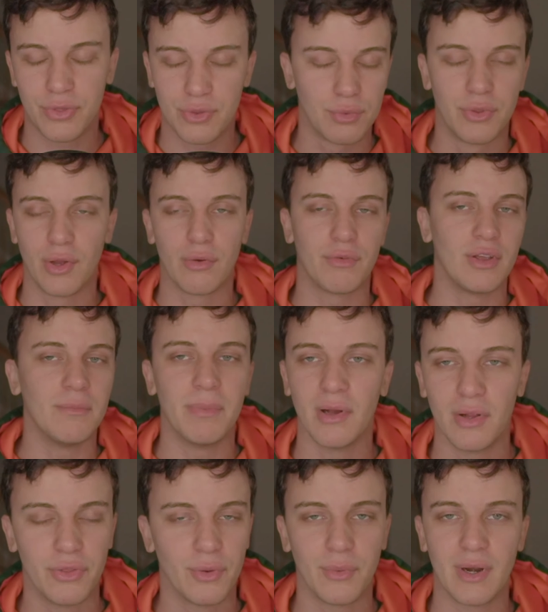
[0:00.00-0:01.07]
through their
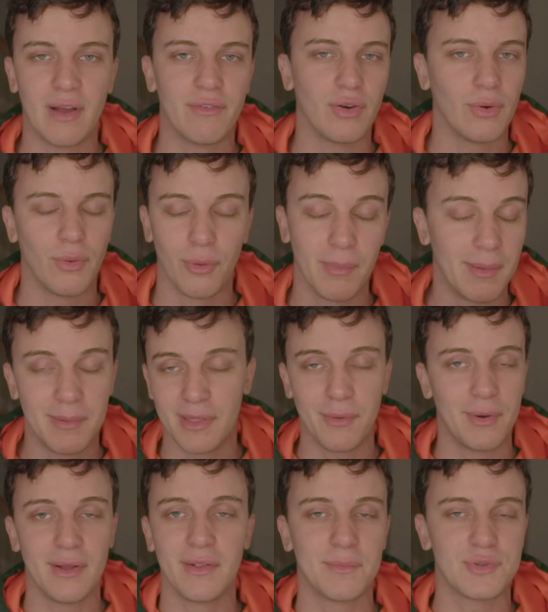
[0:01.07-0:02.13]
rebuild or whatever or maybe they
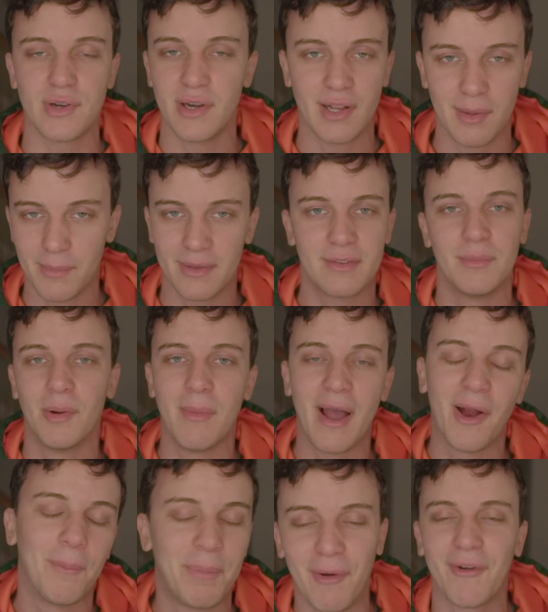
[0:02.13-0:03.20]
would end up trading him like Timo
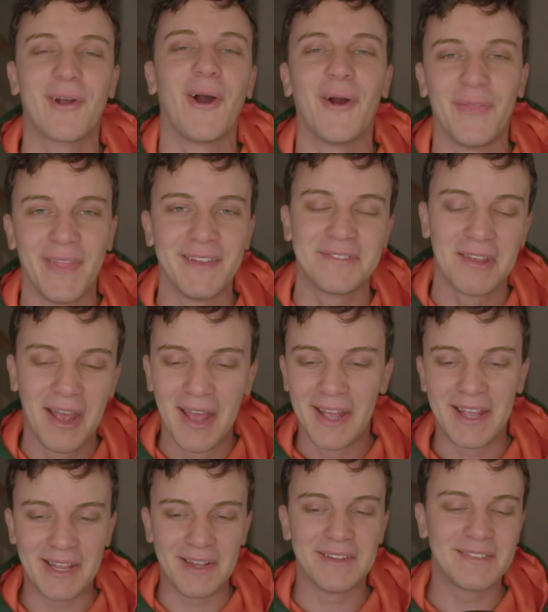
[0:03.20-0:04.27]
Meier but regardless
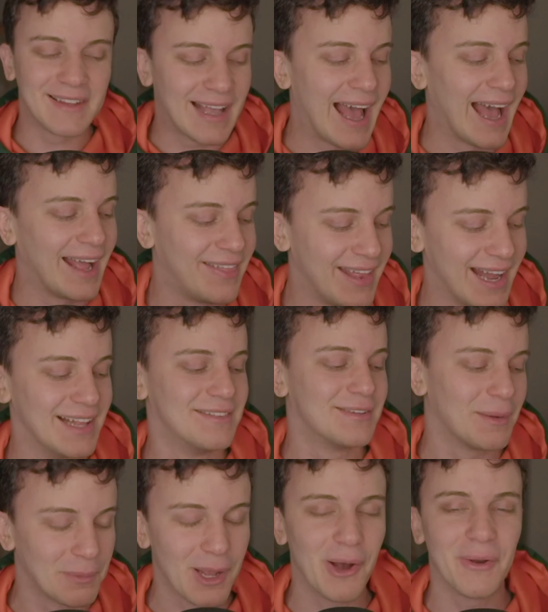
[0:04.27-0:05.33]
he is the guy that ends
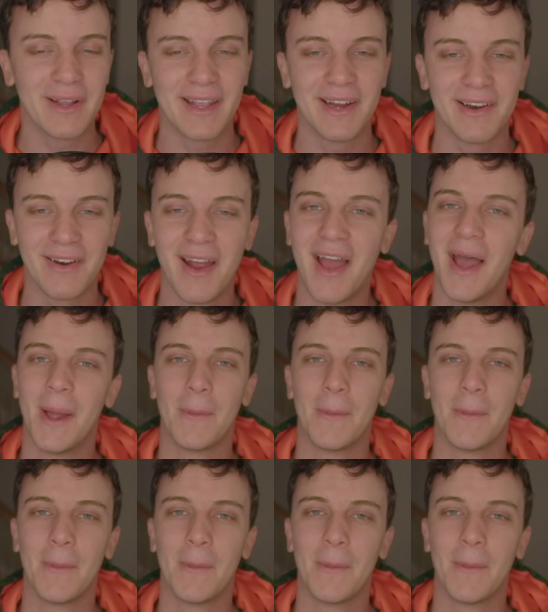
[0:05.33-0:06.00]
up going here